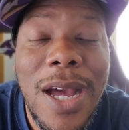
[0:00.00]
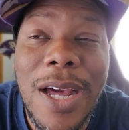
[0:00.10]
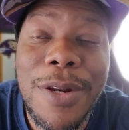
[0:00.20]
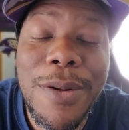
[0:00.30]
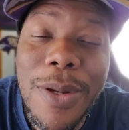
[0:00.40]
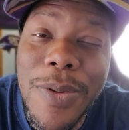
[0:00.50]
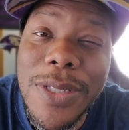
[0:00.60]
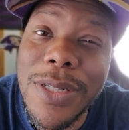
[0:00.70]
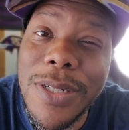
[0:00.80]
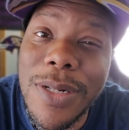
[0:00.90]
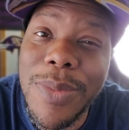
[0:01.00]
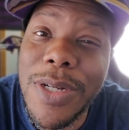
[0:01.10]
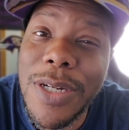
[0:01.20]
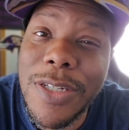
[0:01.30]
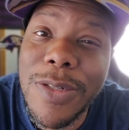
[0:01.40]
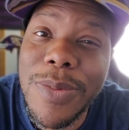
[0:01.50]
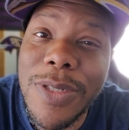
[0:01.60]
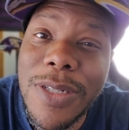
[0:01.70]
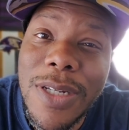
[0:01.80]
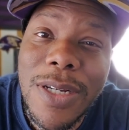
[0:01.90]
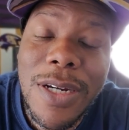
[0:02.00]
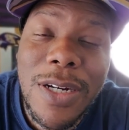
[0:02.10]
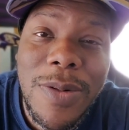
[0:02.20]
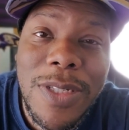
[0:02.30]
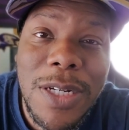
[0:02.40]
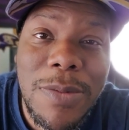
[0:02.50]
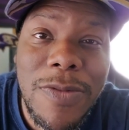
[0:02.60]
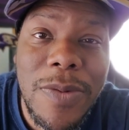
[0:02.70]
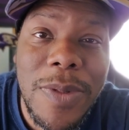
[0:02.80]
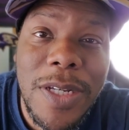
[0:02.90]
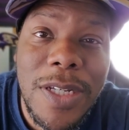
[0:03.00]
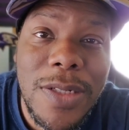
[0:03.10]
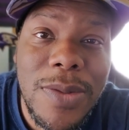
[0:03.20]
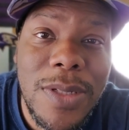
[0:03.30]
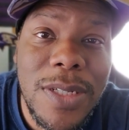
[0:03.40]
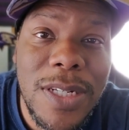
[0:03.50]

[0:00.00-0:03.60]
I knew he wasn't going to be 100%, always coming from an injury.